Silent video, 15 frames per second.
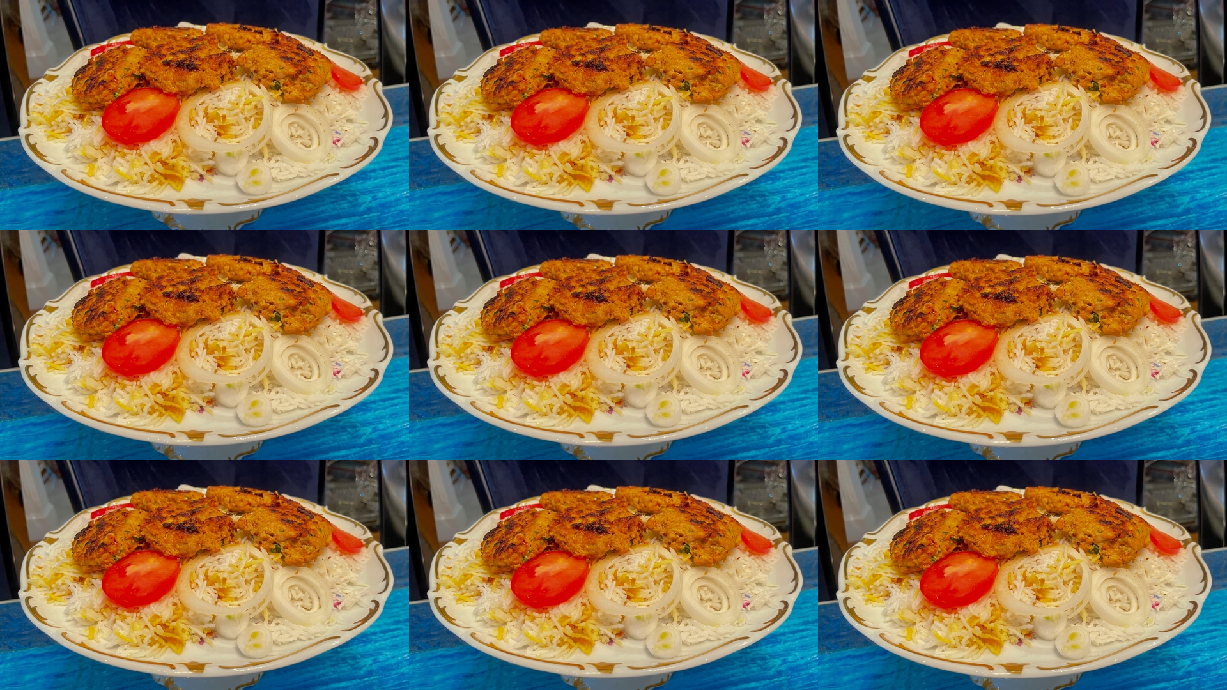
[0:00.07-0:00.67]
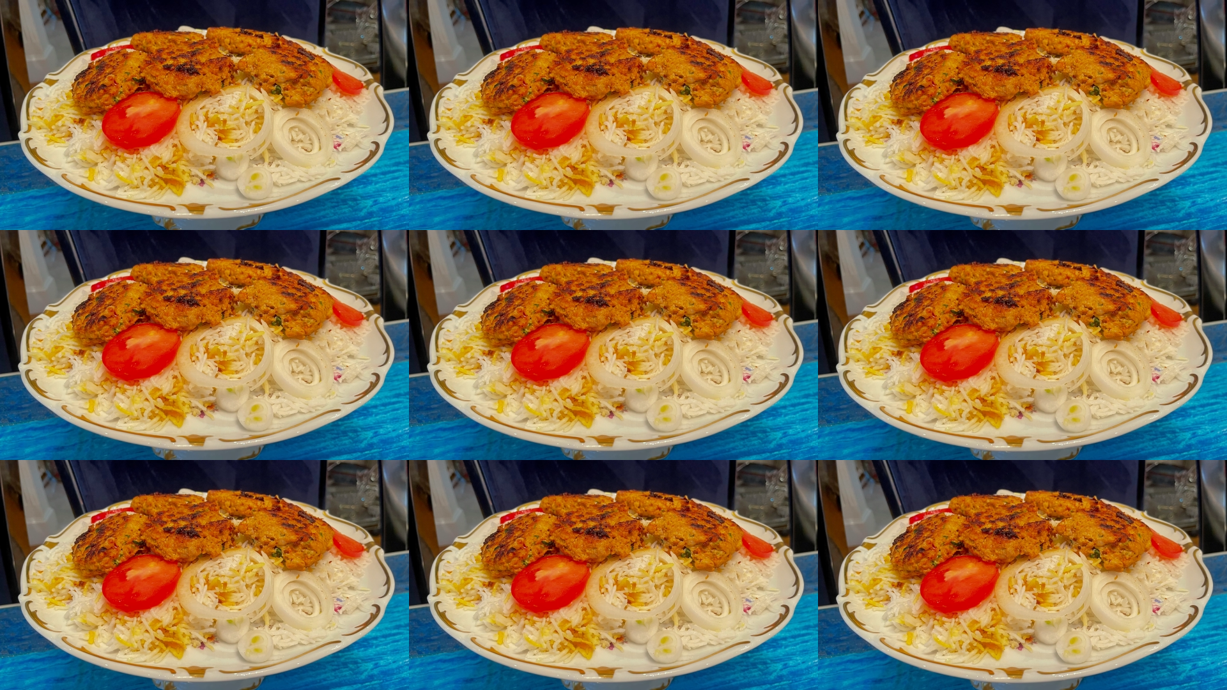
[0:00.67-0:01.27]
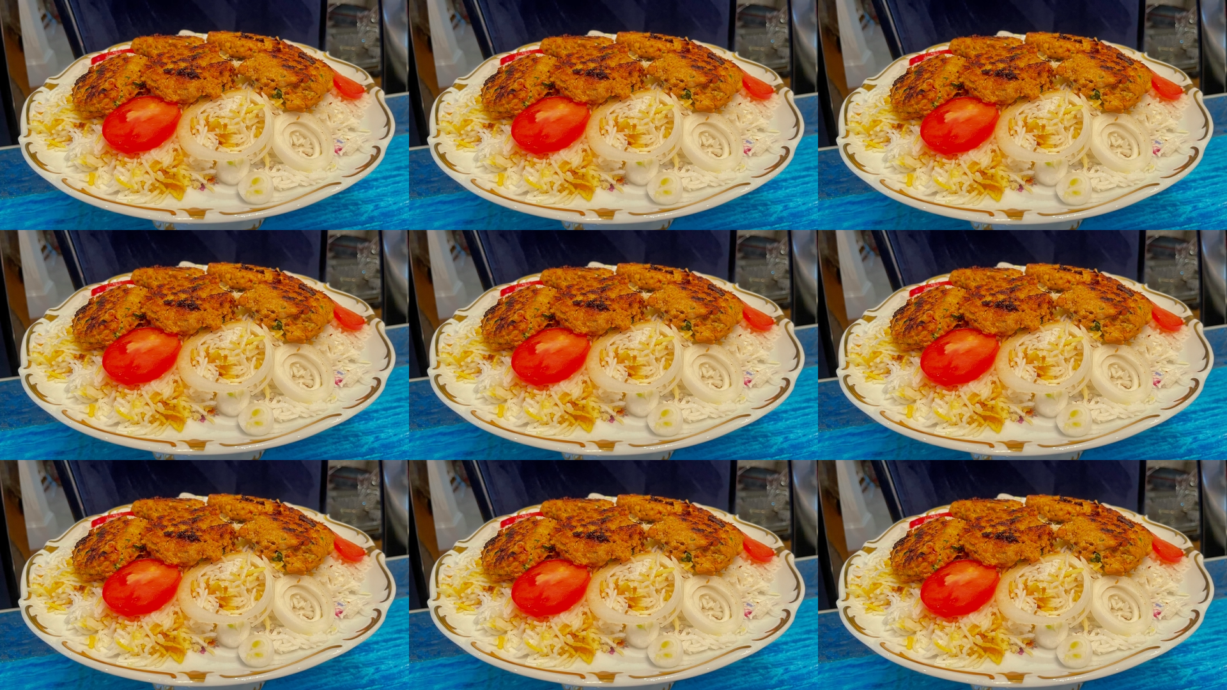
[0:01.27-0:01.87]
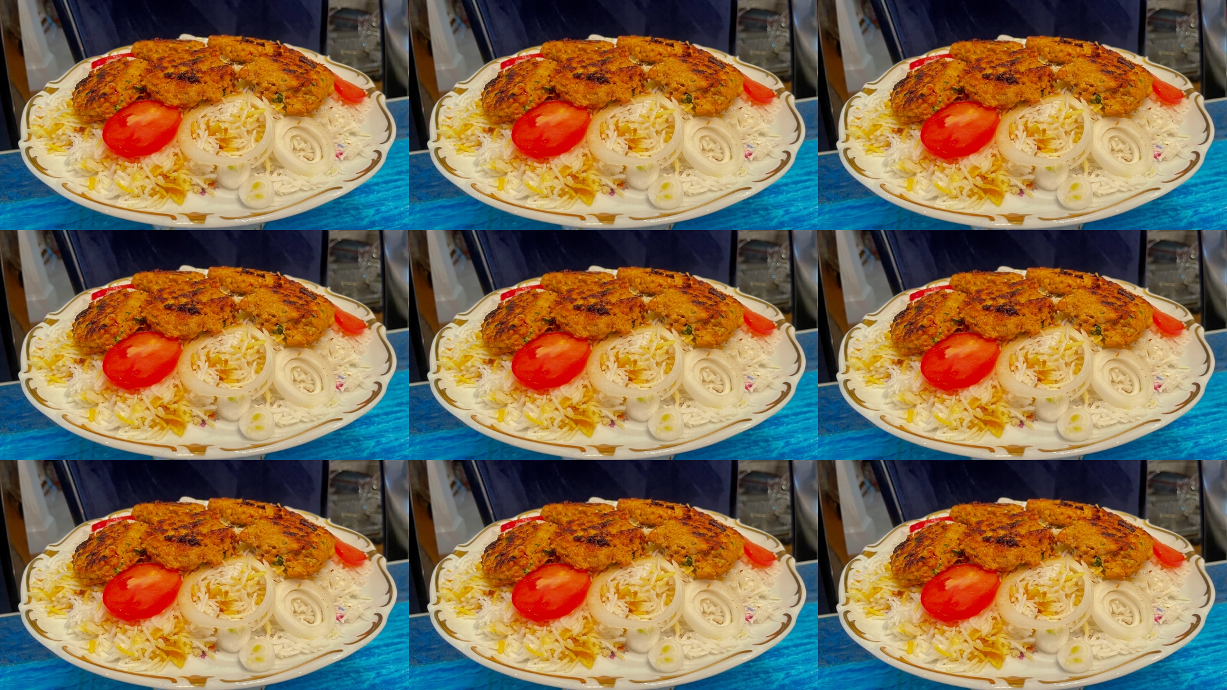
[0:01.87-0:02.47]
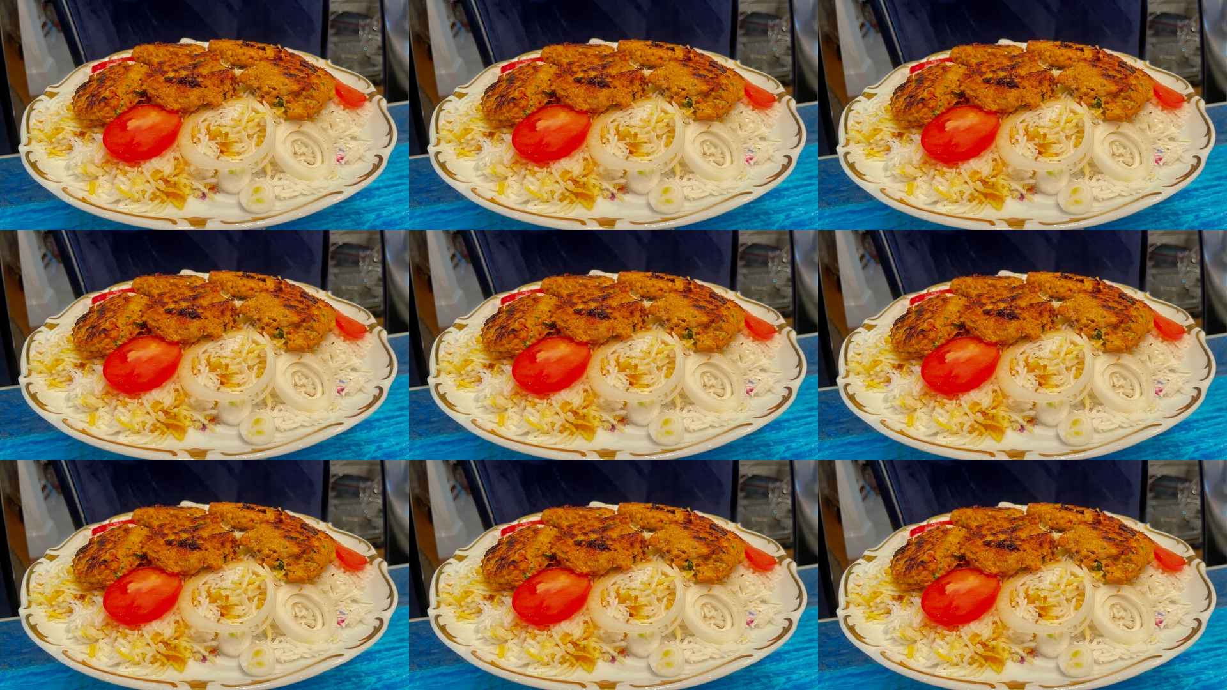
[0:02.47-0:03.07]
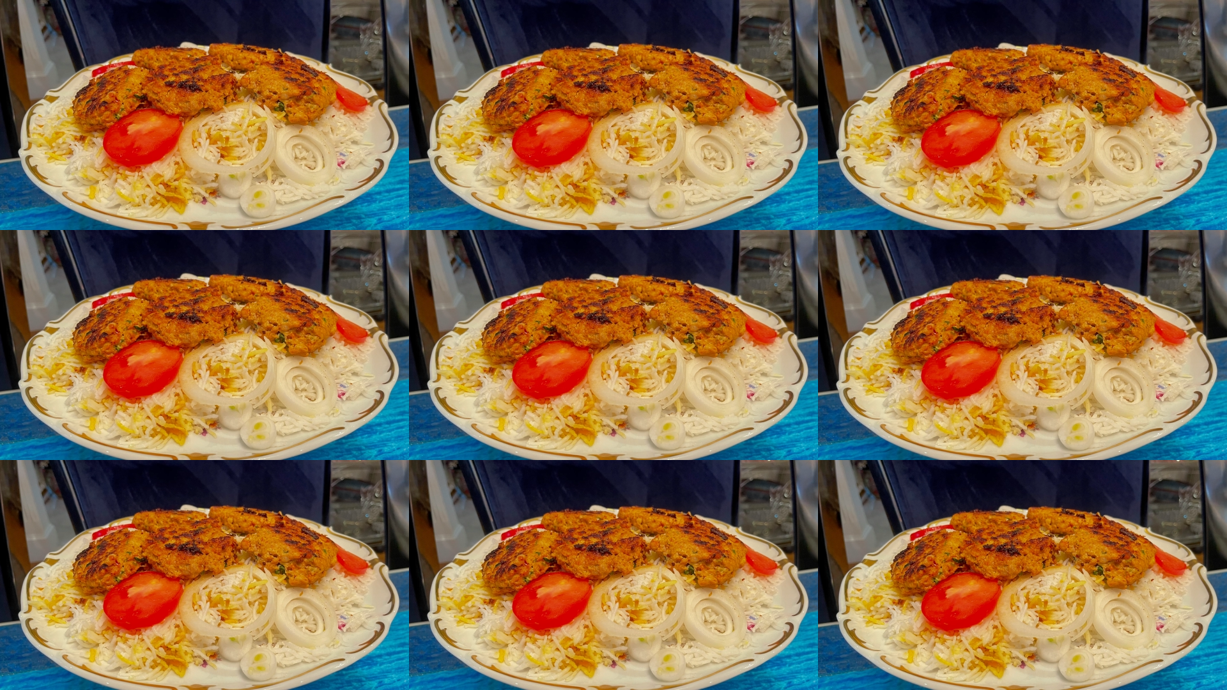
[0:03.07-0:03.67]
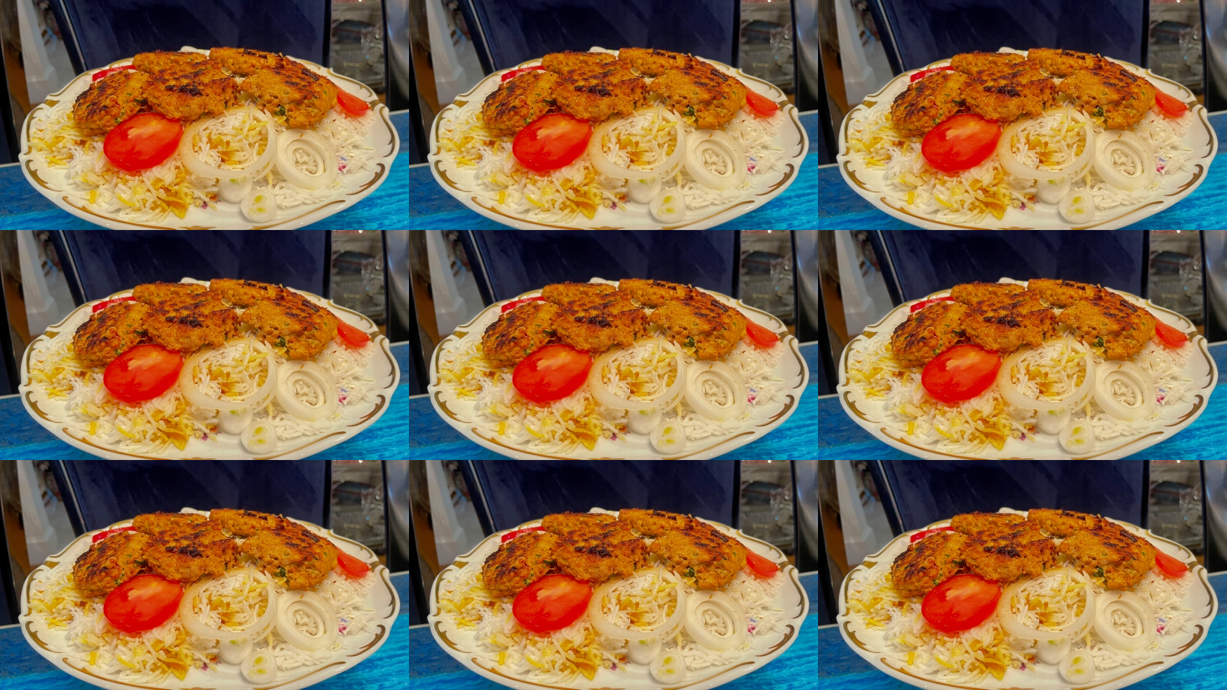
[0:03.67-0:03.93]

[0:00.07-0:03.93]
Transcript: Nobody's mouth can be seen.